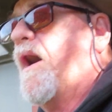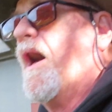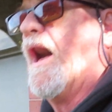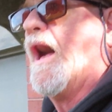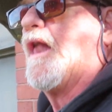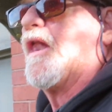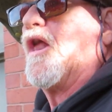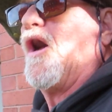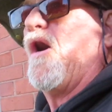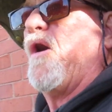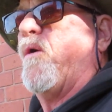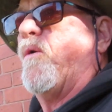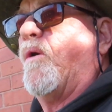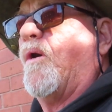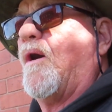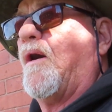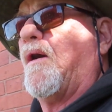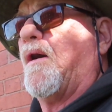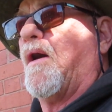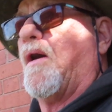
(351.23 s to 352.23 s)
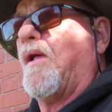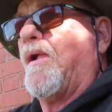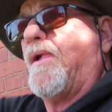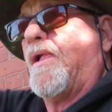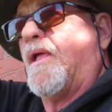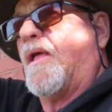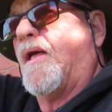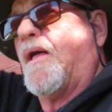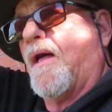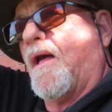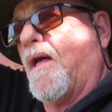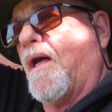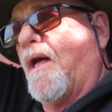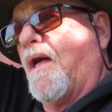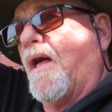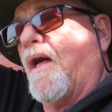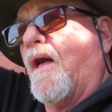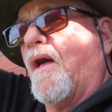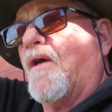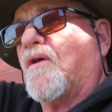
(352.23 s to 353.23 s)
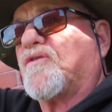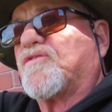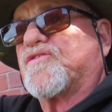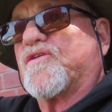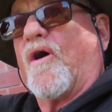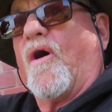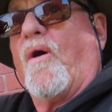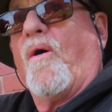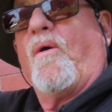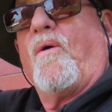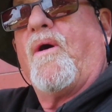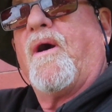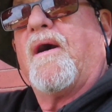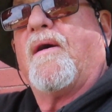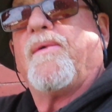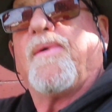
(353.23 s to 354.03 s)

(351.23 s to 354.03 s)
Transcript: Hello. So,